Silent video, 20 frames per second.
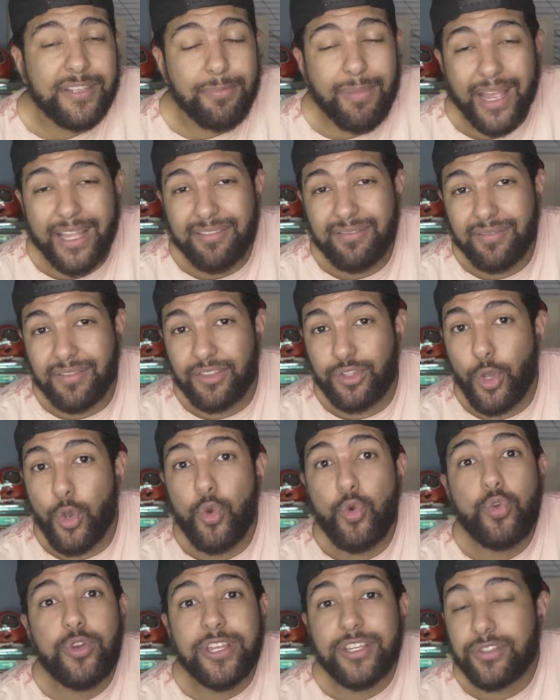Am I
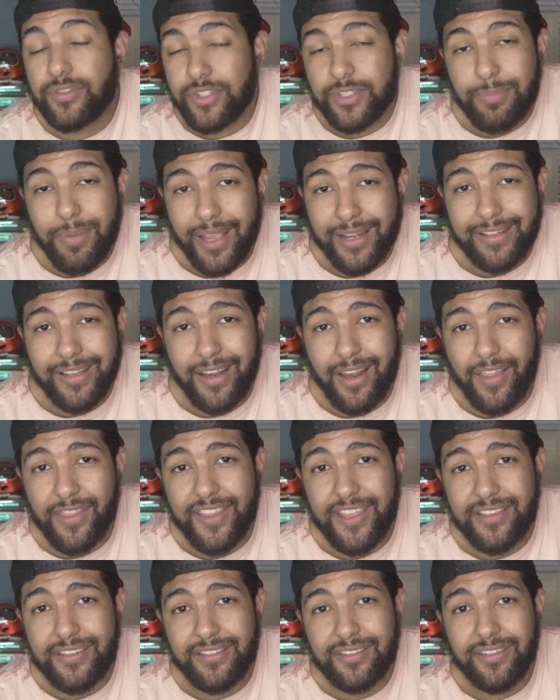too disrespected on
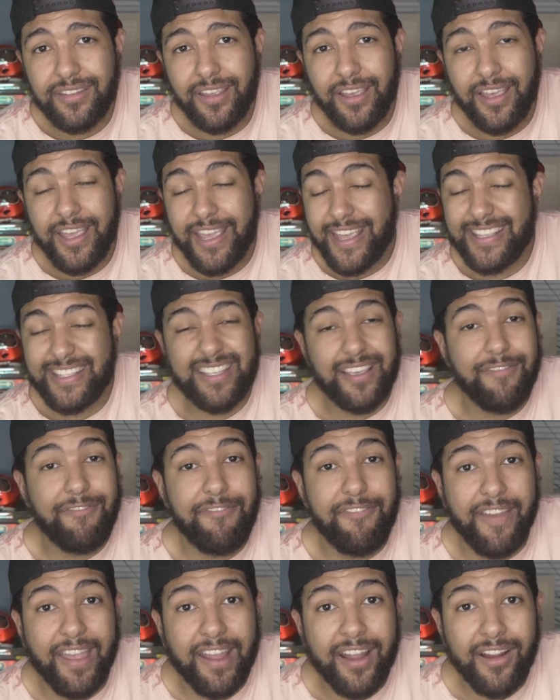this? Is it
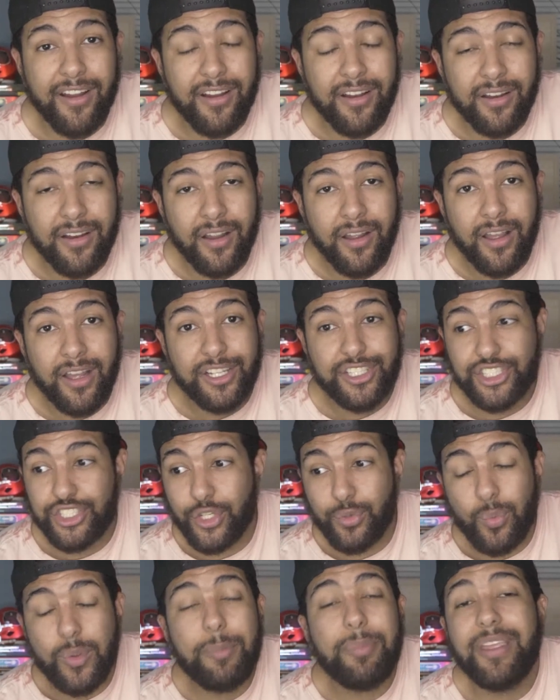fair?
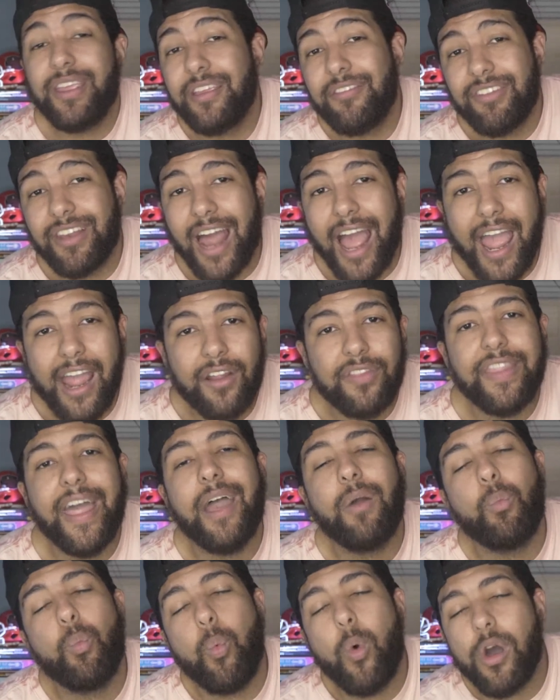Should we be even higher than
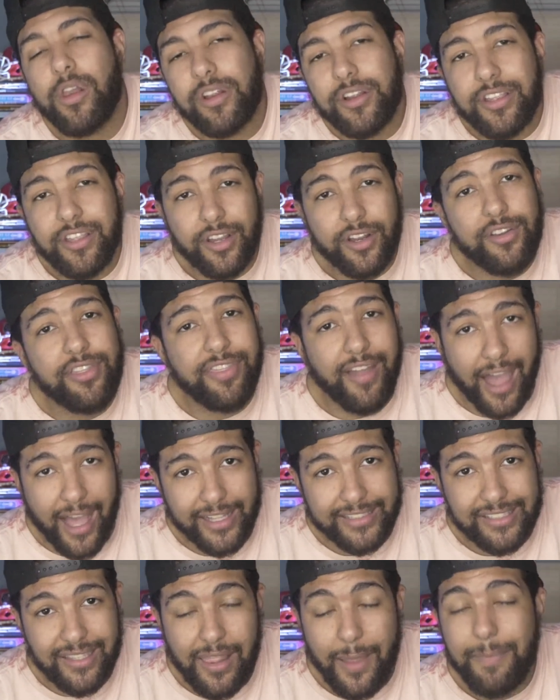that? What are your
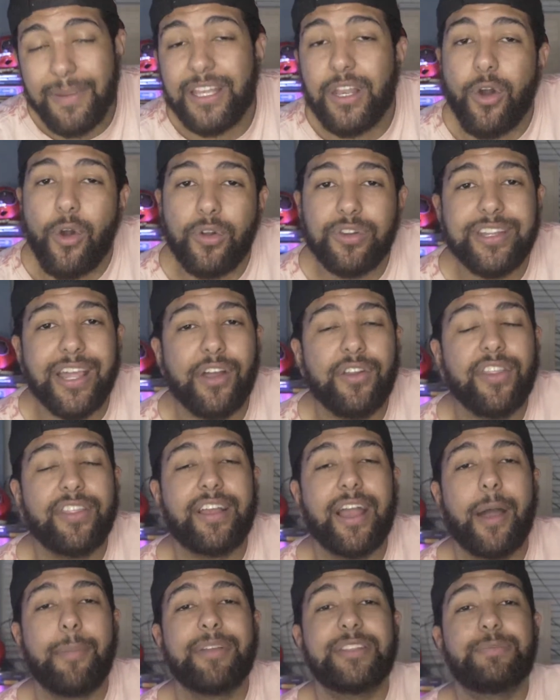thoughts? Let me know down in the
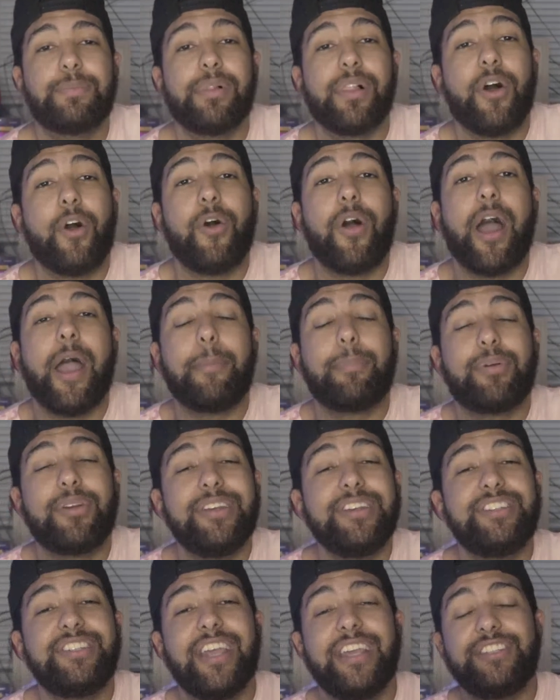comments below. I
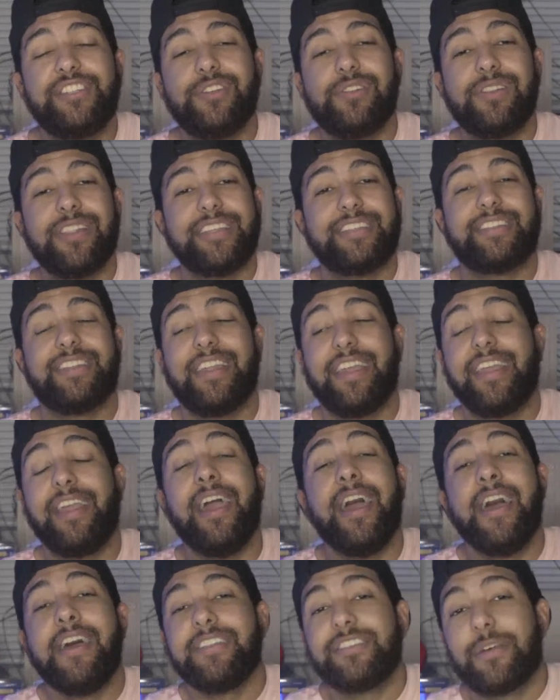appreciate you listening.
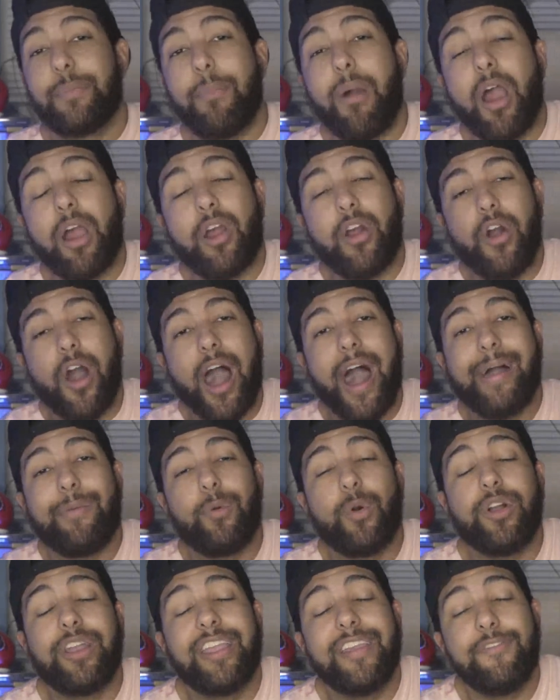Tomorrow, I
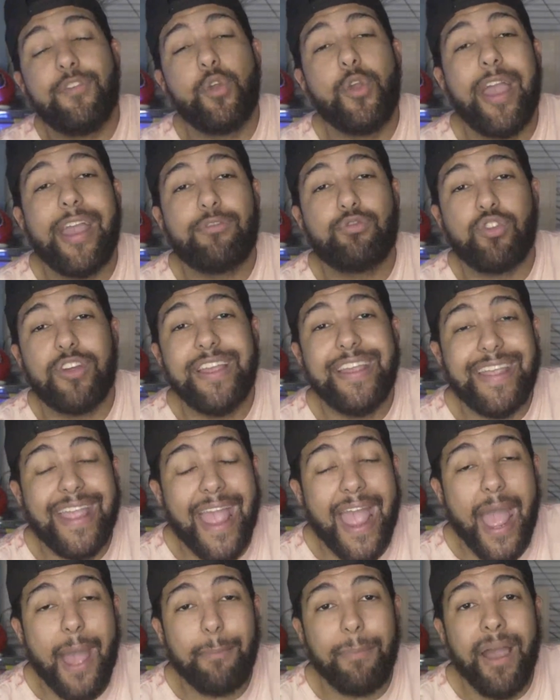will give you a
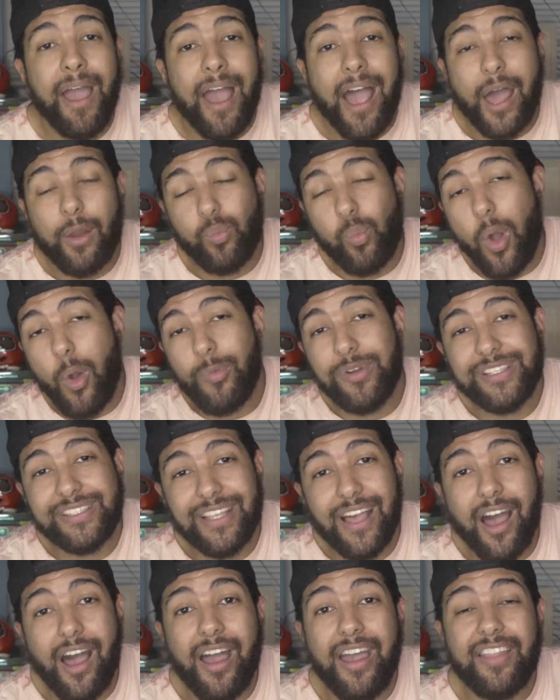recap on what we
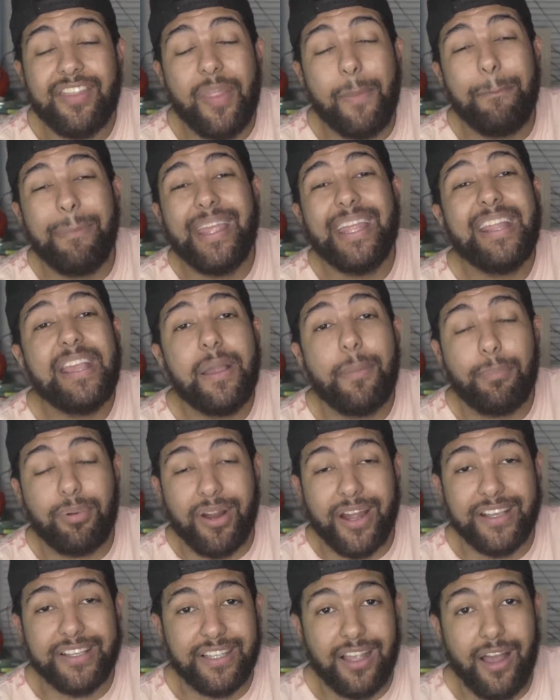saw in the media
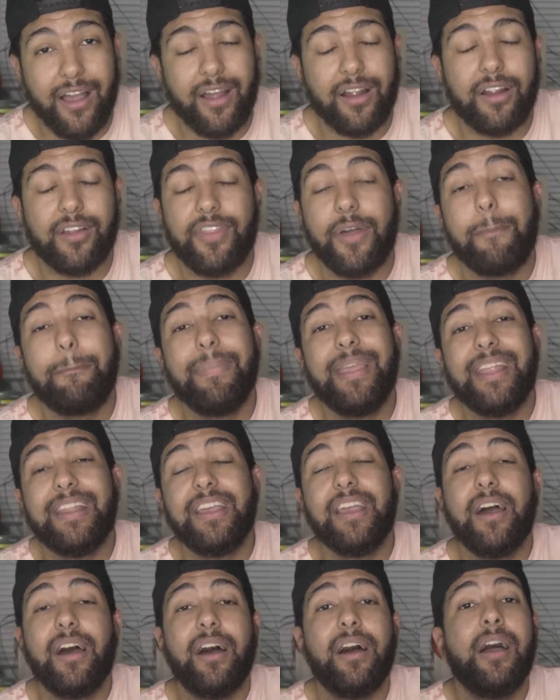press the
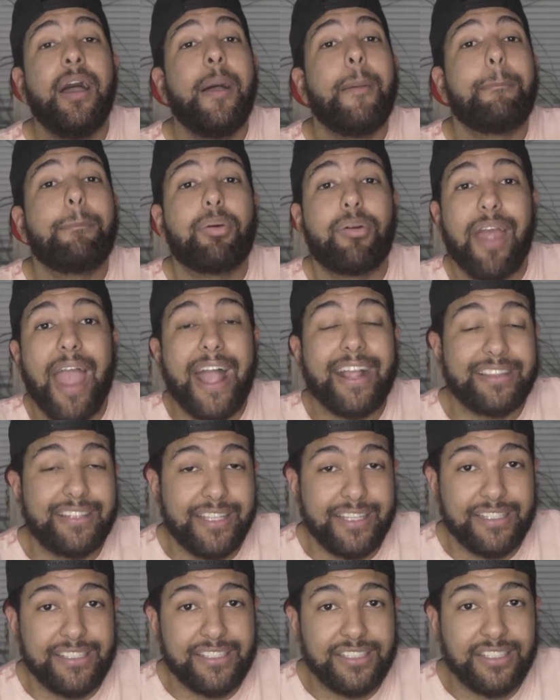media
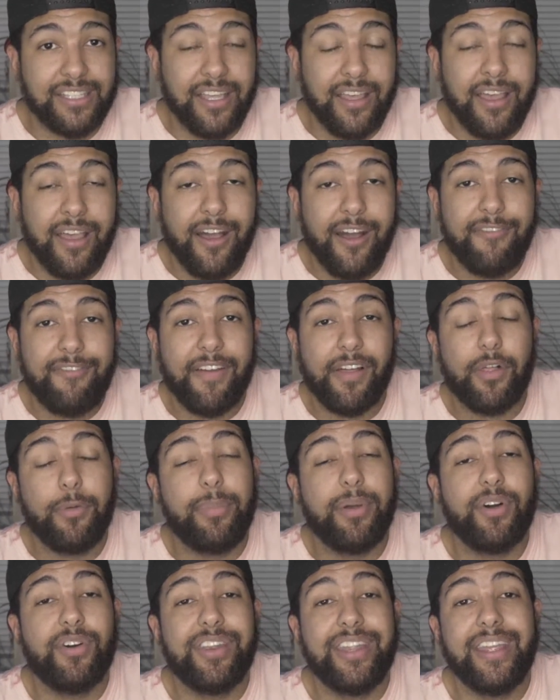practice
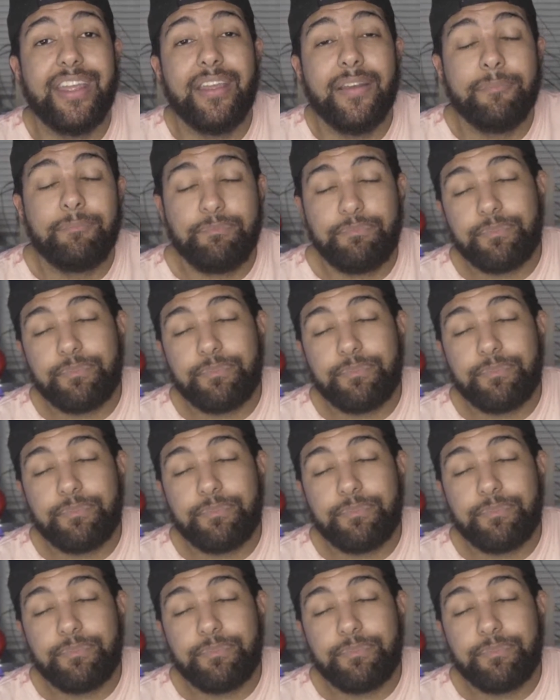availability.